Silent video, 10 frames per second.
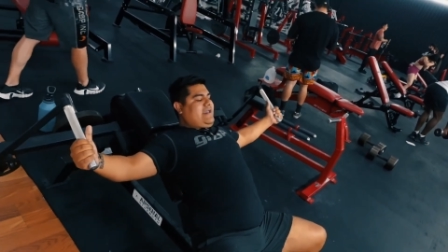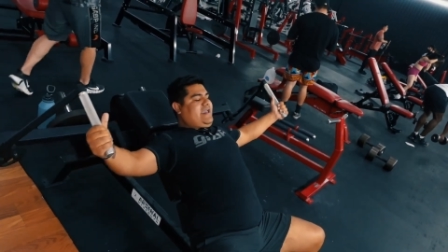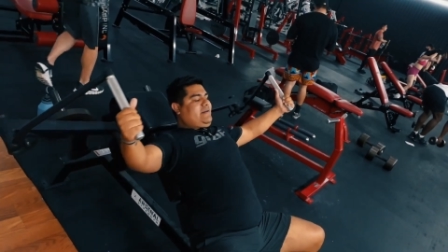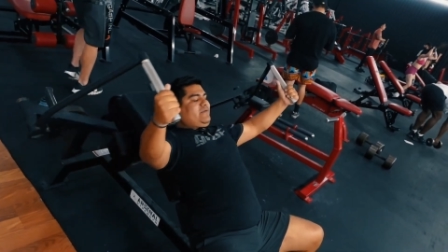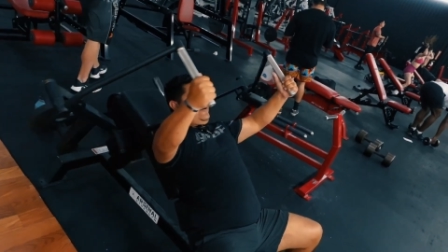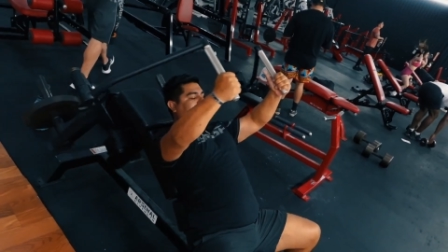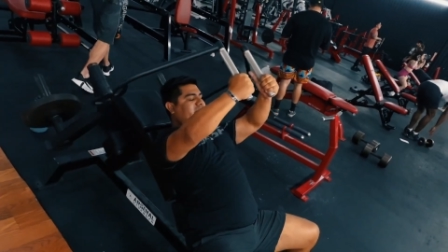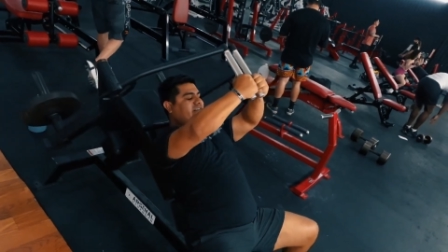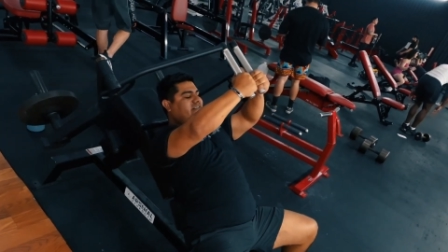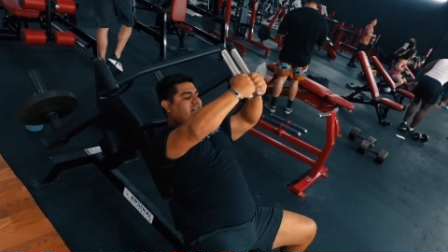Hey, bro,
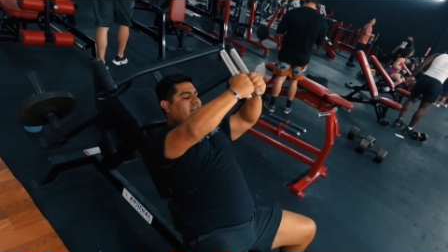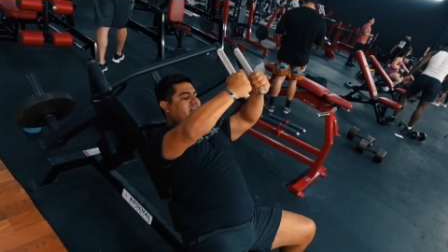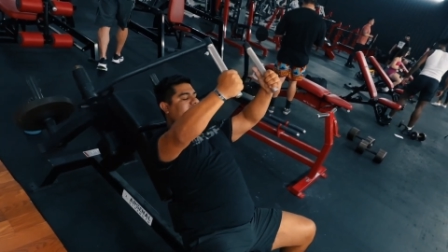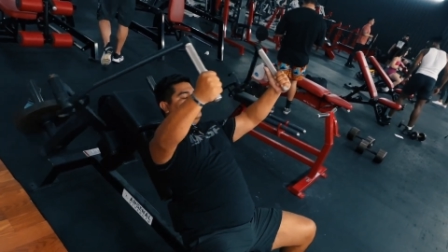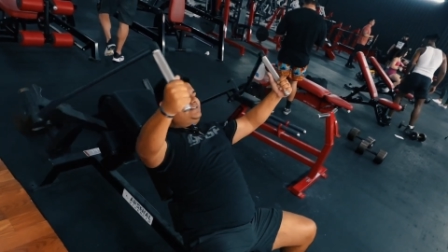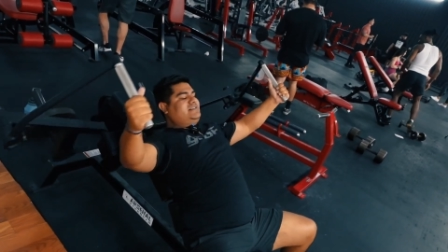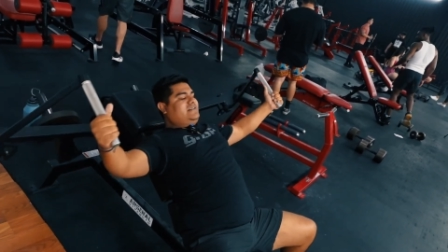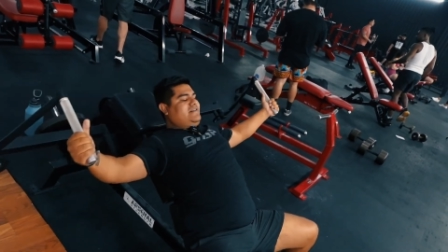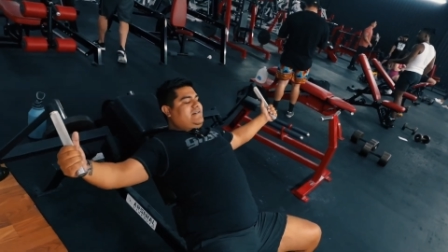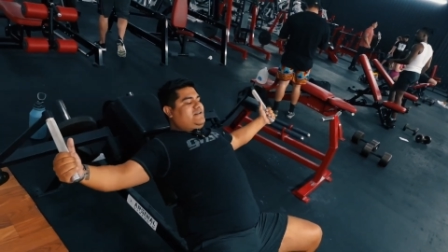this is
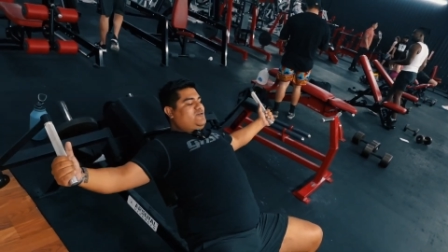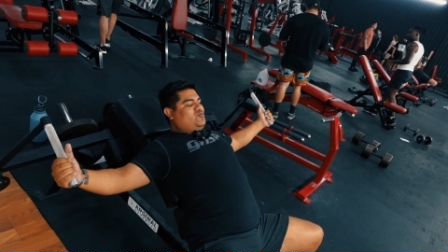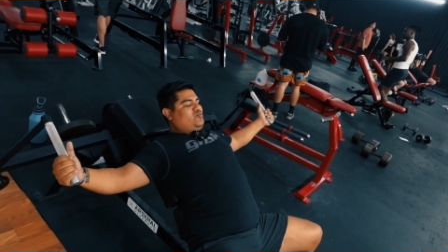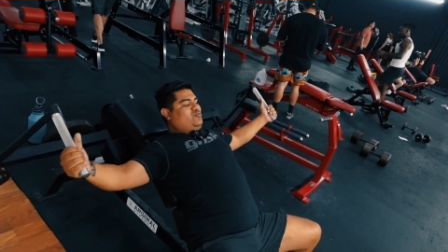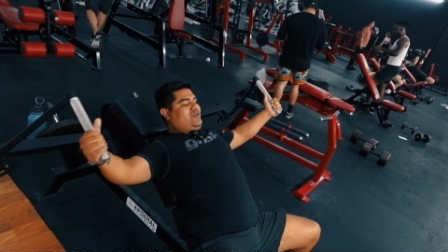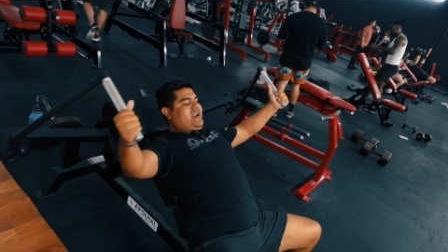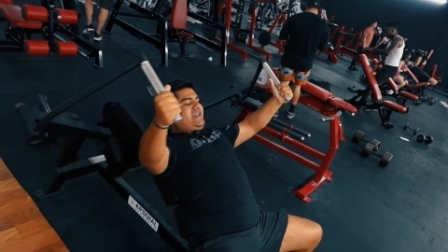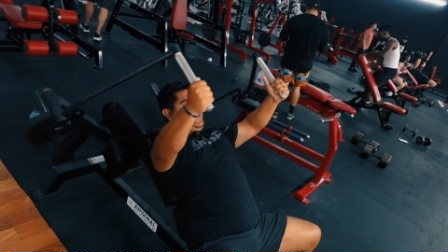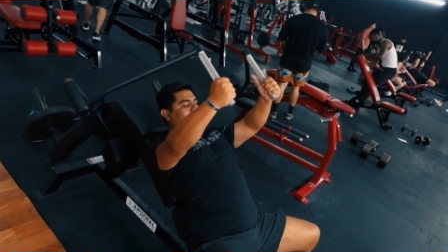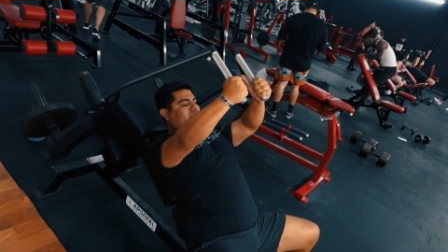
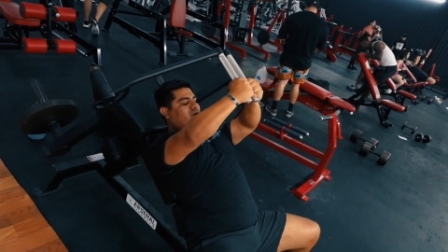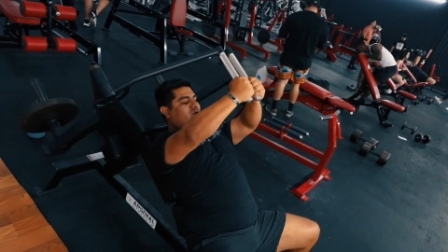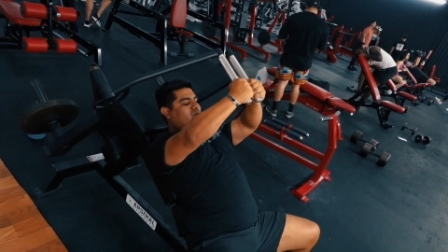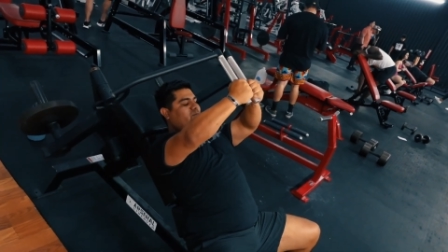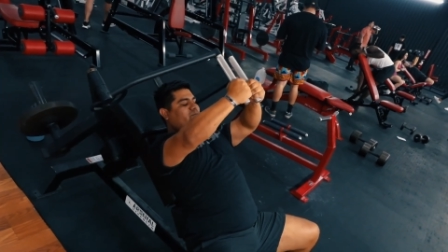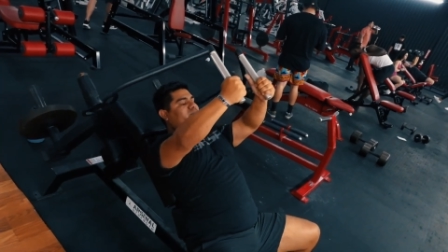great, bro.